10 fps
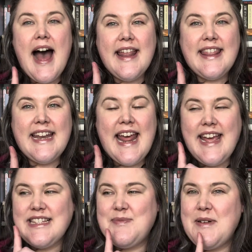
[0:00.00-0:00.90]
The
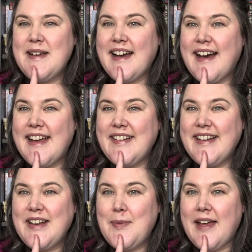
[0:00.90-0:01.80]
next book I am
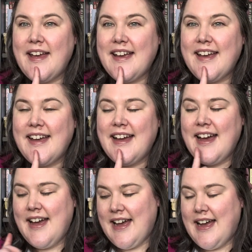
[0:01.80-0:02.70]
going to pick,
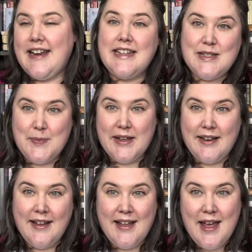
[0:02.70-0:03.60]
I need to
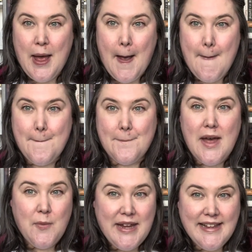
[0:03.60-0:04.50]
spin
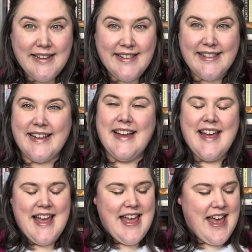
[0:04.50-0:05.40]
my wheel.
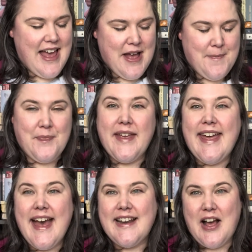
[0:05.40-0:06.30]

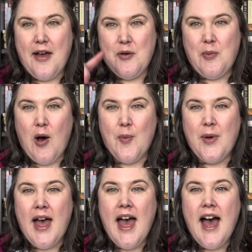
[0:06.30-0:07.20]
Again, I will pop
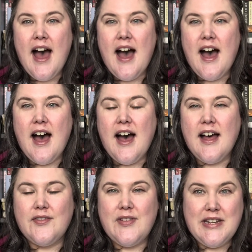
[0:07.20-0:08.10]

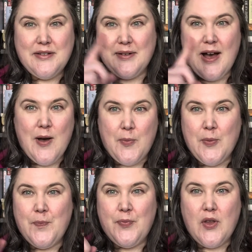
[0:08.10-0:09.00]
a video up
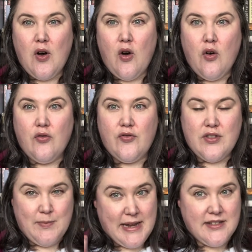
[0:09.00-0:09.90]
of
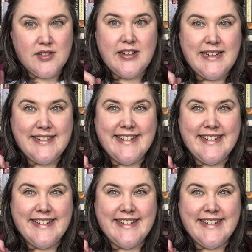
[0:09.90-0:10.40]
my screen.